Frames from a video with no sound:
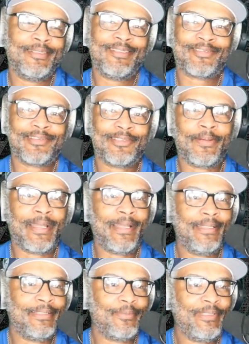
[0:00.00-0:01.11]
So I
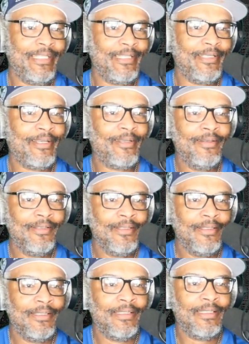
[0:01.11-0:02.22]
am here
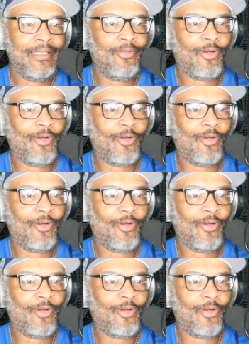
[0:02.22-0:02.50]
in